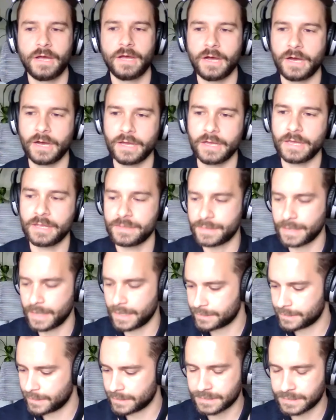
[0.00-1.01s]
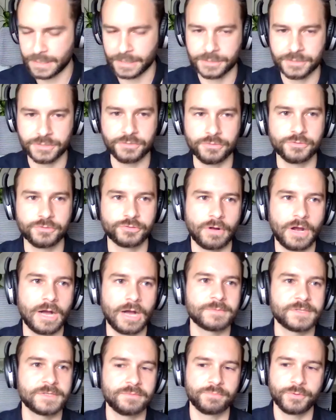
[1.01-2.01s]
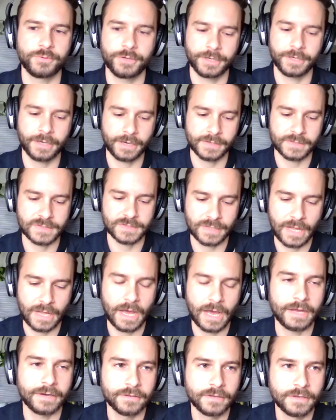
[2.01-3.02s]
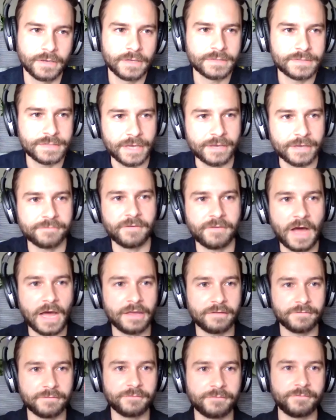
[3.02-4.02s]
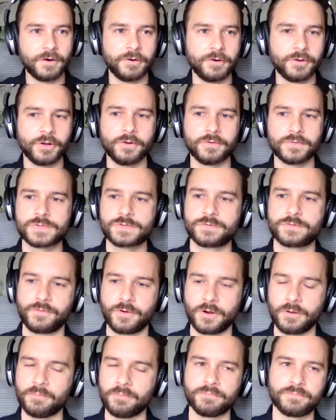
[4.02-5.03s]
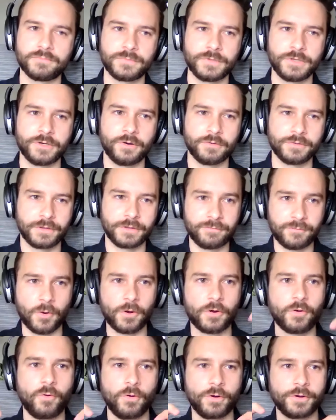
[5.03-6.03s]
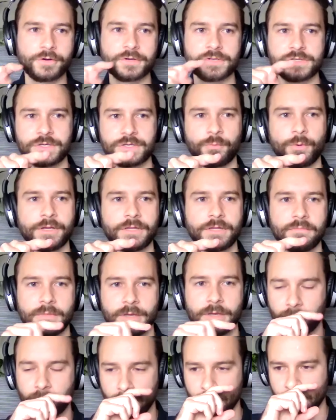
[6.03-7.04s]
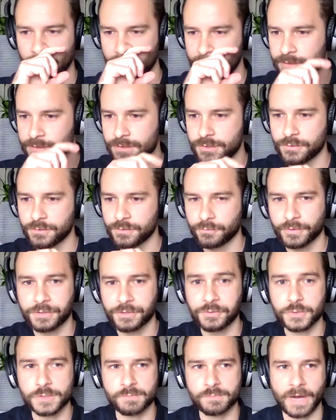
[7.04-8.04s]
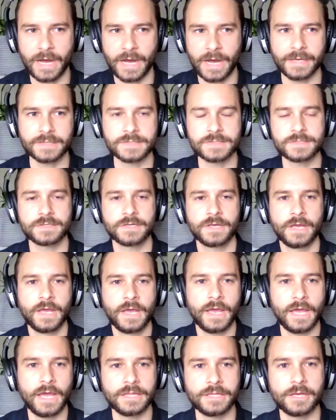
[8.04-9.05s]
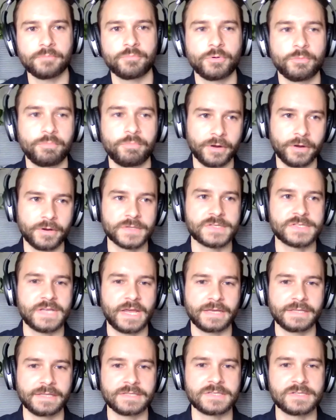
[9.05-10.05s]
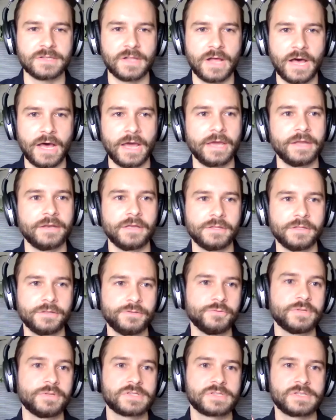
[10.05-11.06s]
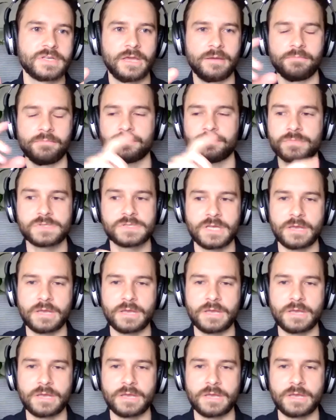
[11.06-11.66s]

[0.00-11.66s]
And then they take 2 drops and put it on a slide, take 5 photos from, the 4 corners and 1 in the middle to reduce bias, and then prepare a second slide and do the same